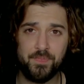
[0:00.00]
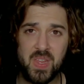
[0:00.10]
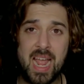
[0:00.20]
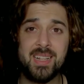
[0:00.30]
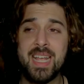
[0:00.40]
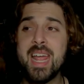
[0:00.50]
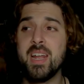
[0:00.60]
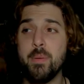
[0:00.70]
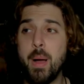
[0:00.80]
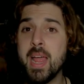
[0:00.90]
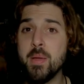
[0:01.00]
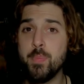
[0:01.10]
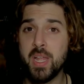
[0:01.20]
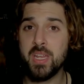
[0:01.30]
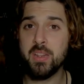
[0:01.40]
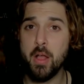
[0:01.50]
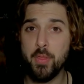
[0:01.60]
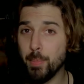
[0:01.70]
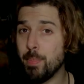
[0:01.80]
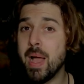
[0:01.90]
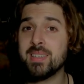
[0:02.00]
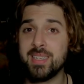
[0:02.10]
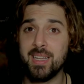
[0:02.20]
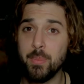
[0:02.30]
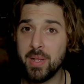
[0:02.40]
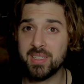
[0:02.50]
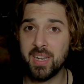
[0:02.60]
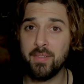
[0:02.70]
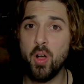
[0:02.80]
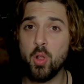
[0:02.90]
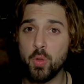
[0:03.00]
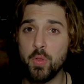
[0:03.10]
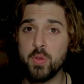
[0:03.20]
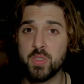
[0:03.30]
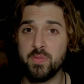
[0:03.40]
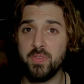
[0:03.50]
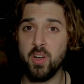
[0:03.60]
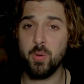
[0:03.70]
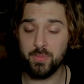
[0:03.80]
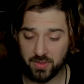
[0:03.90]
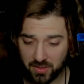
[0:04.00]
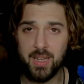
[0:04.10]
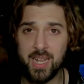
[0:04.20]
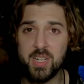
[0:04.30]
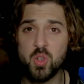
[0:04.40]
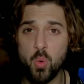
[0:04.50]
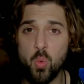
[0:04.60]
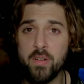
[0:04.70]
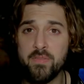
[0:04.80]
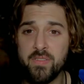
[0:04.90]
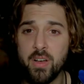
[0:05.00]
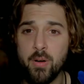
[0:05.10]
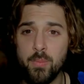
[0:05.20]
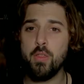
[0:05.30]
and take, in my opinion, the best elements out of all of those films into one film.